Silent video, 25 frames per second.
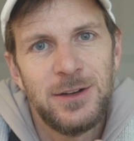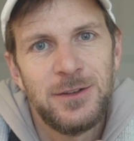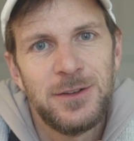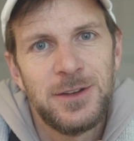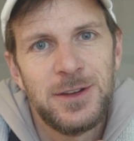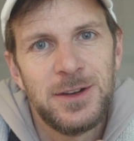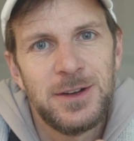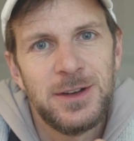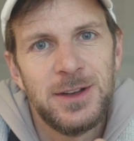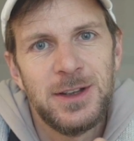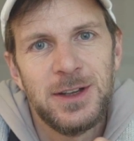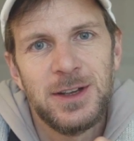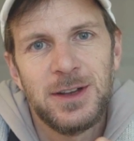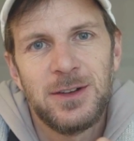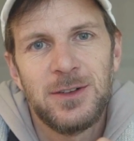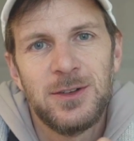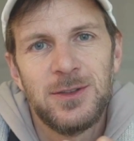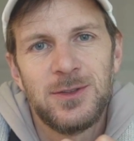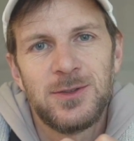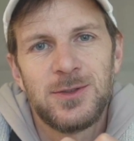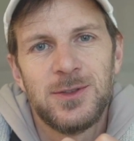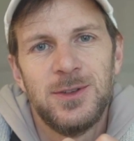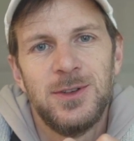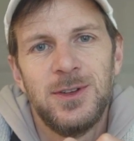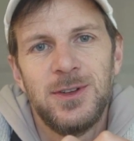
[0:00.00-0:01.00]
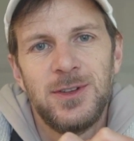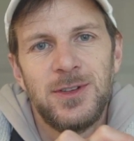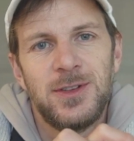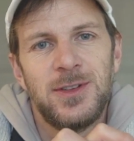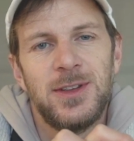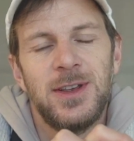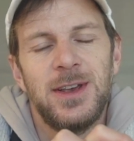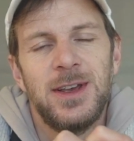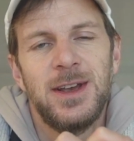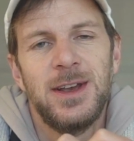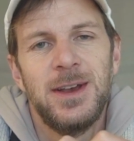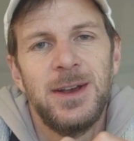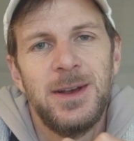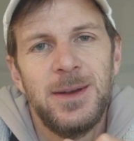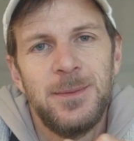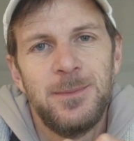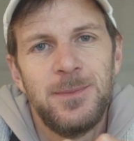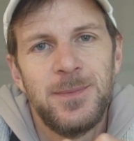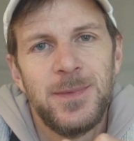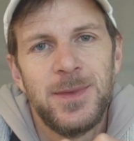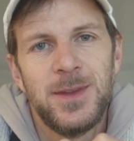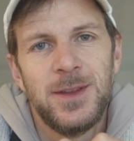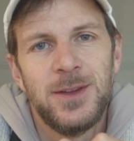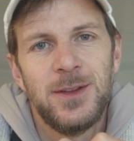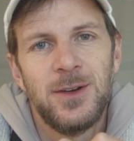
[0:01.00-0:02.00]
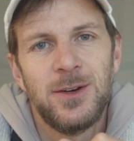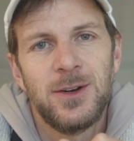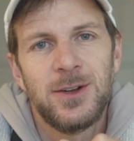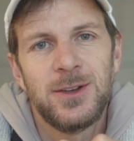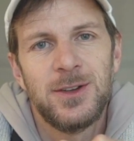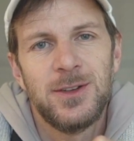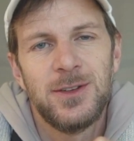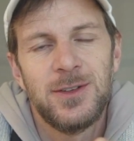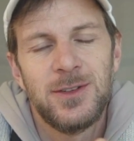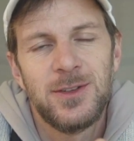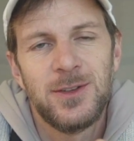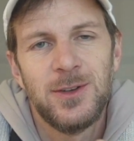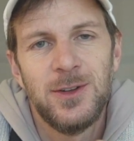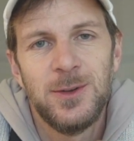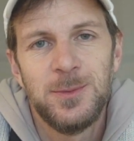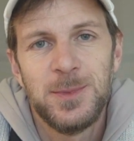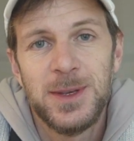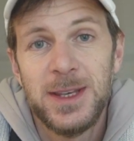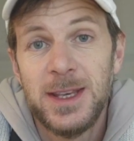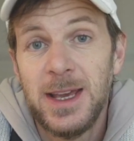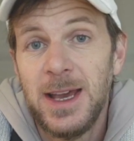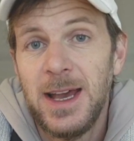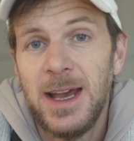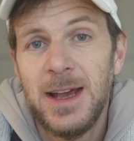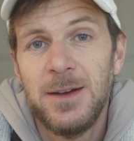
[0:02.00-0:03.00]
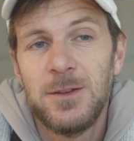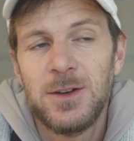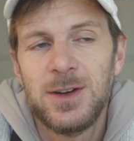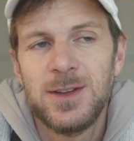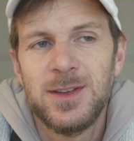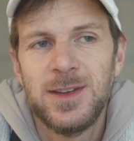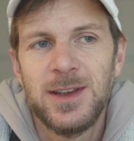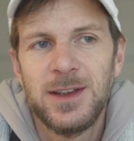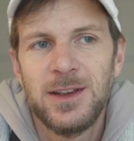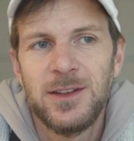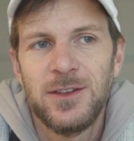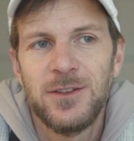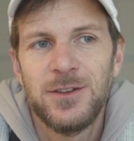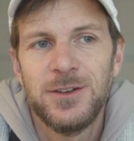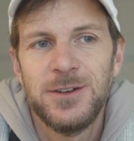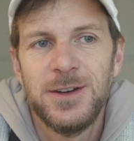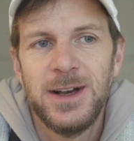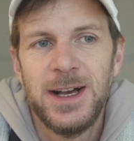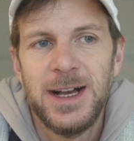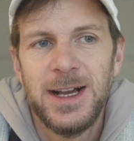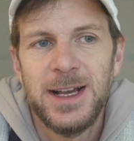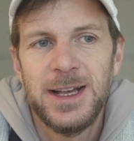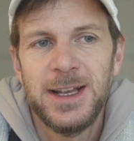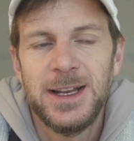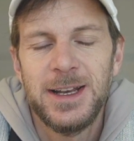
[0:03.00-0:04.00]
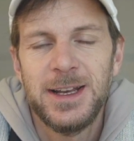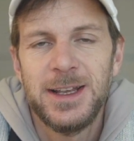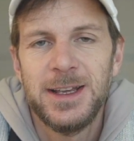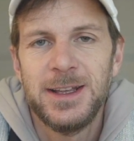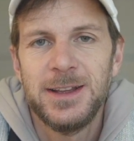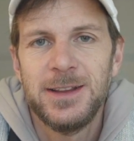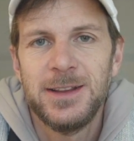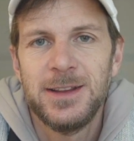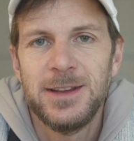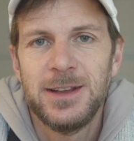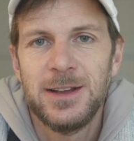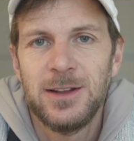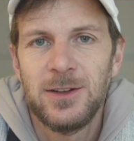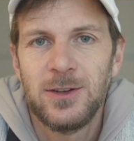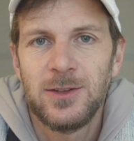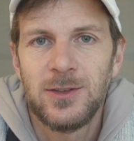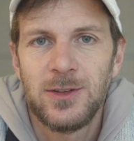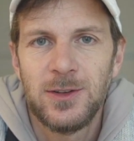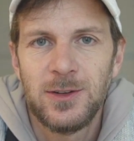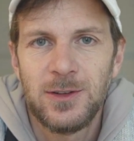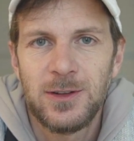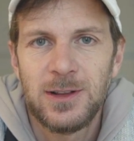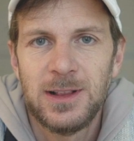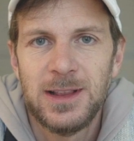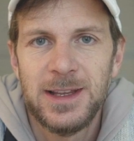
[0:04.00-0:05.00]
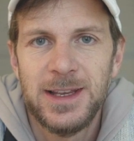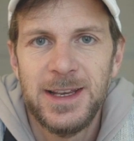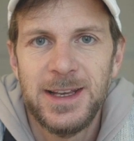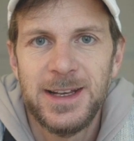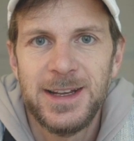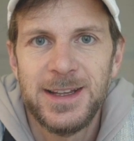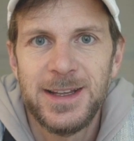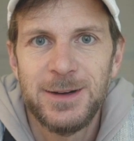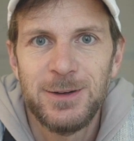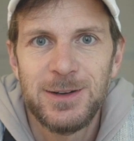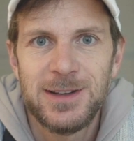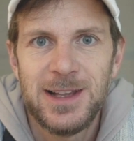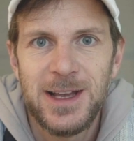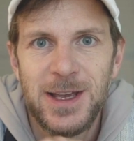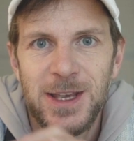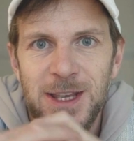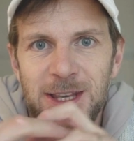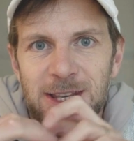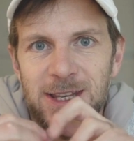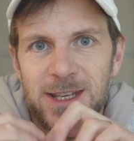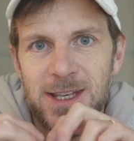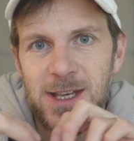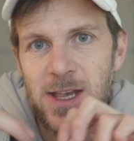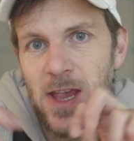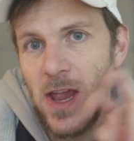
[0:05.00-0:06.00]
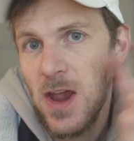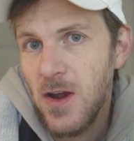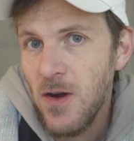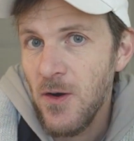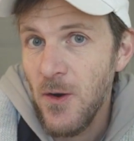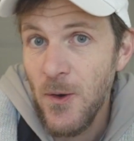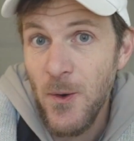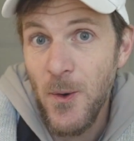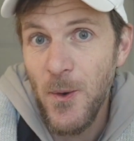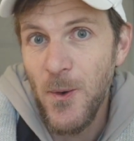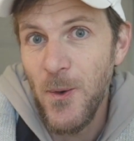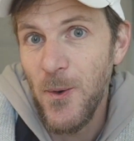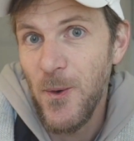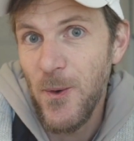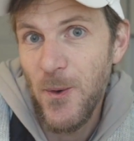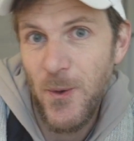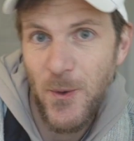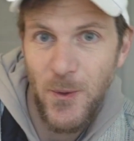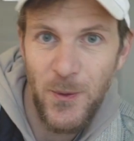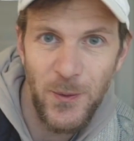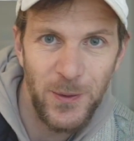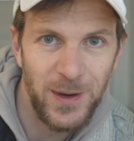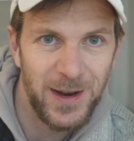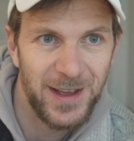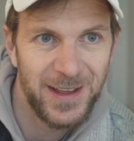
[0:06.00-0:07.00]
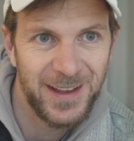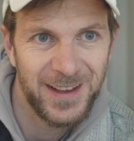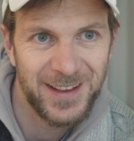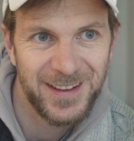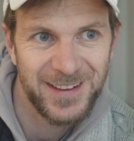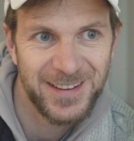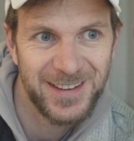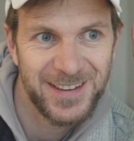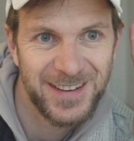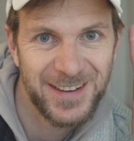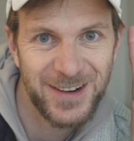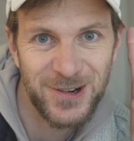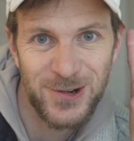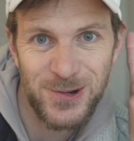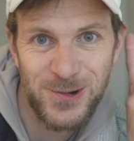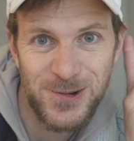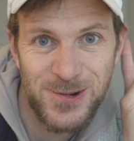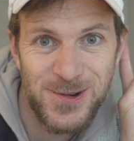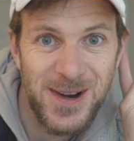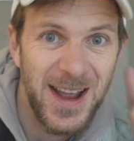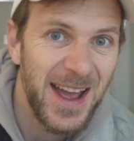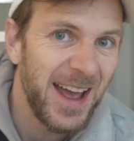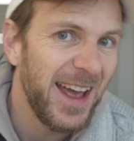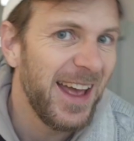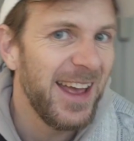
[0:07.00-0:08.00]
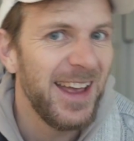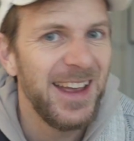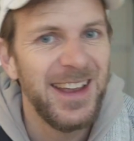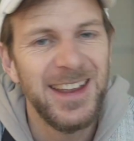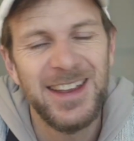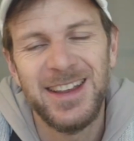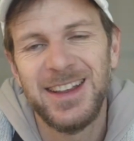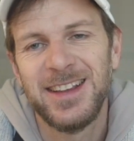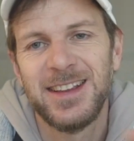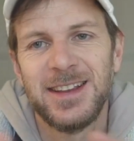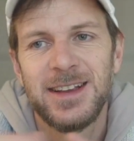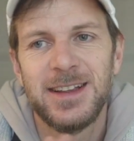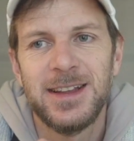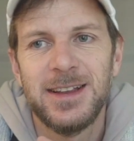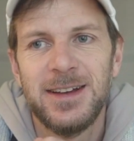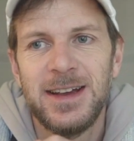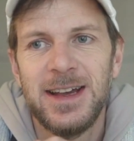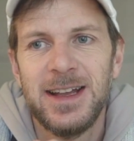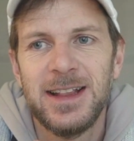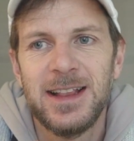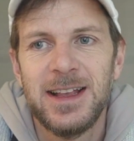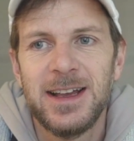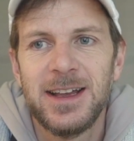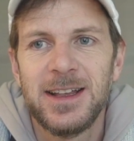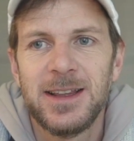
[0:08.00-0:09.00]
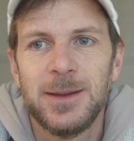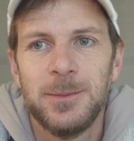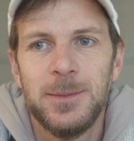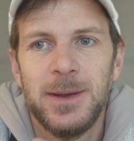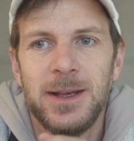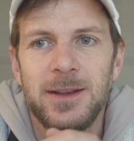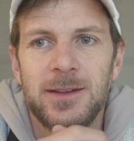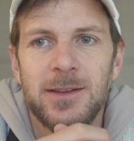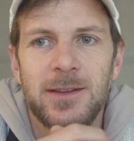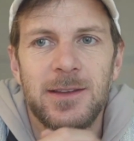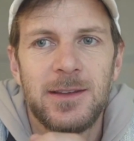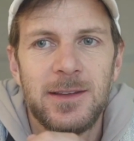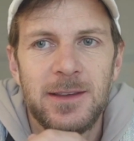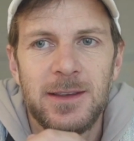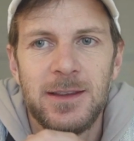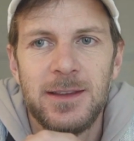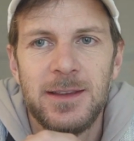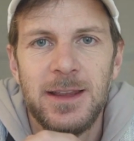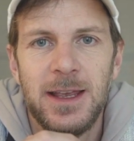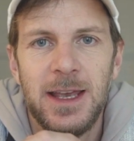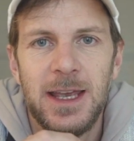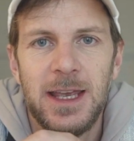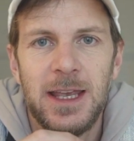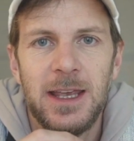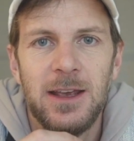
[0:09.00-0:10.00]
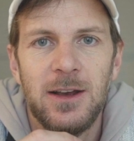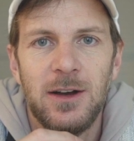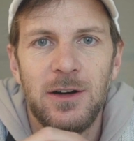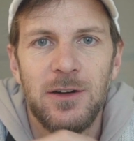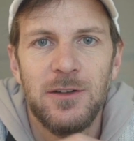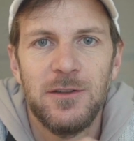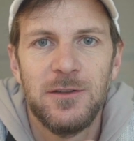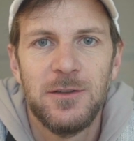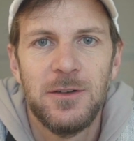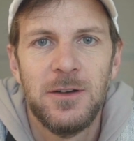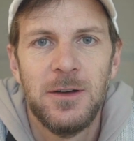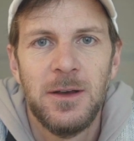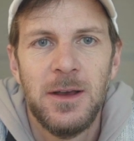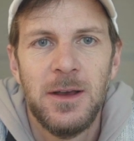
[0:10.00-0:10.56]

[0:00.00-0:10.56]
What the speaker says: after the controls, the doctors told me, yeah, everything is fine, and it looks all clean, and I was like, yo, like, great, and I had like the best day of